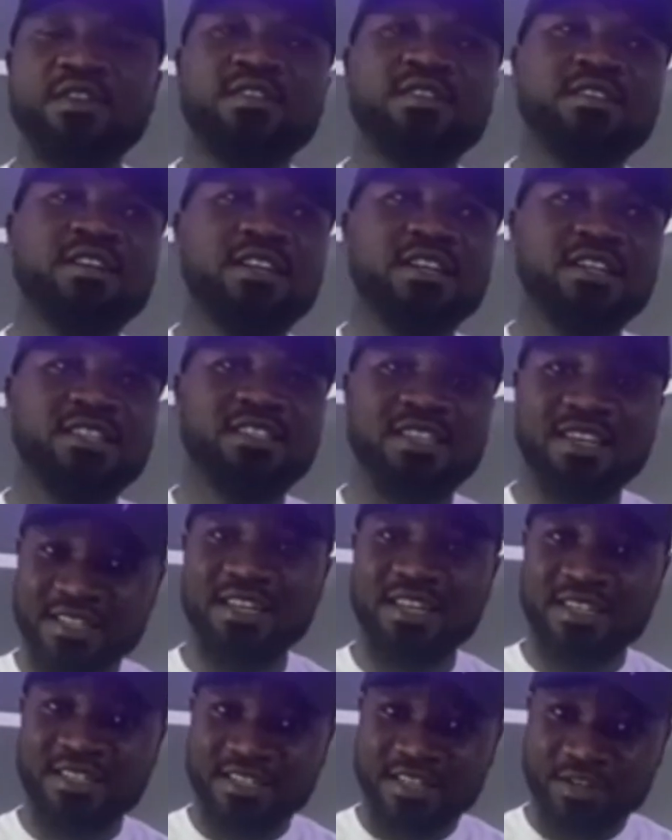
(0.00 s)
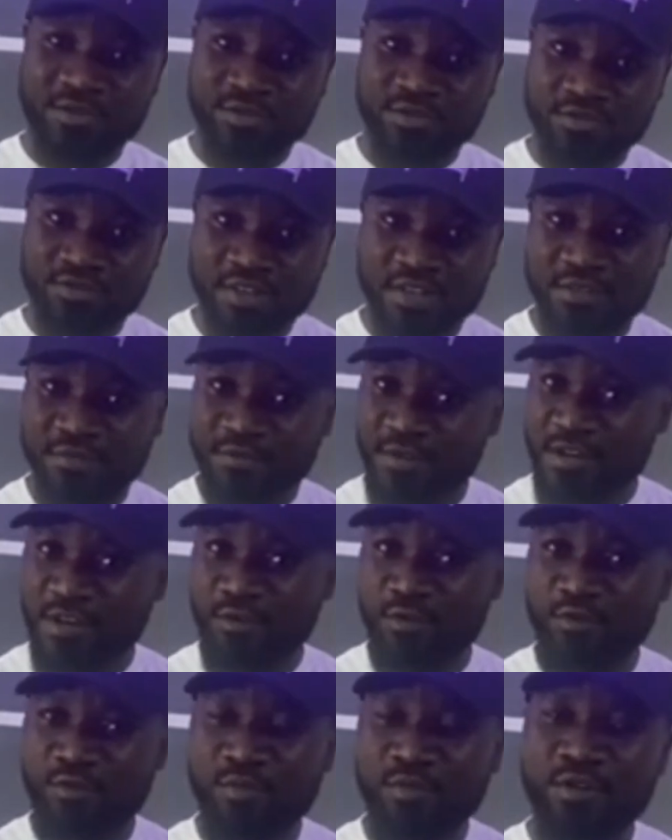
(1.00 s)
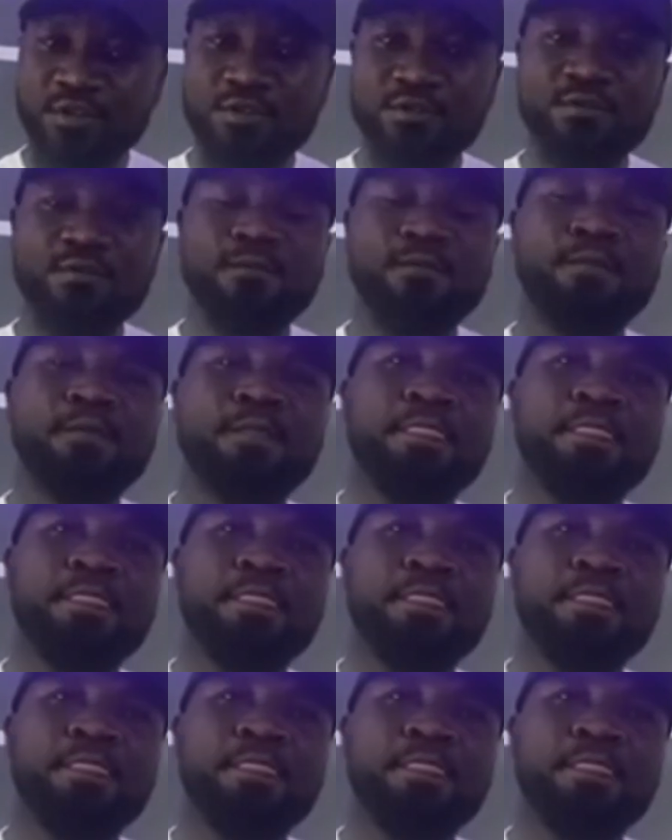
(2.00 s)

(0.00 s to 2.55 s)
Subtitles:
You understand? That's the strength for the whole bottle.